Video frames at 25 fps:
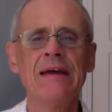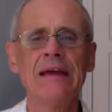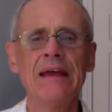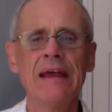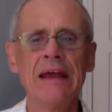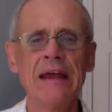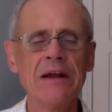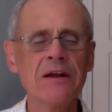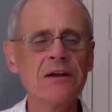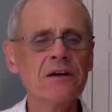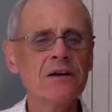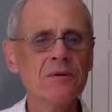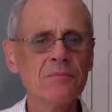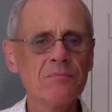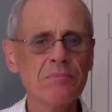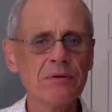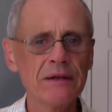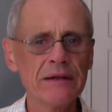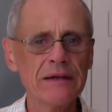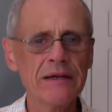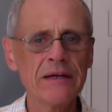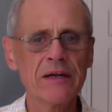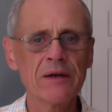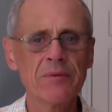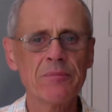
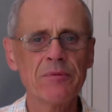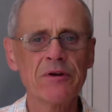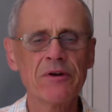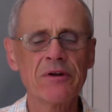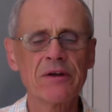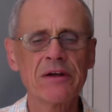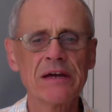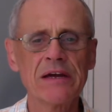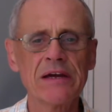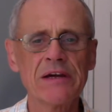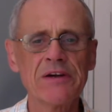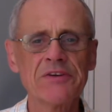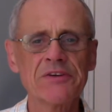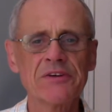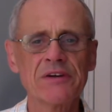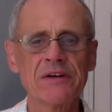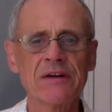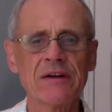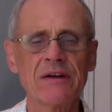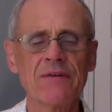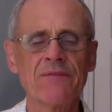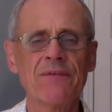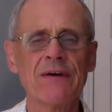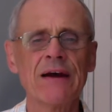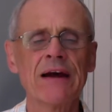incomplete
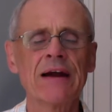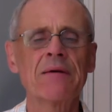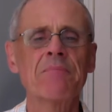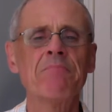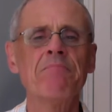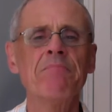communication, in fact,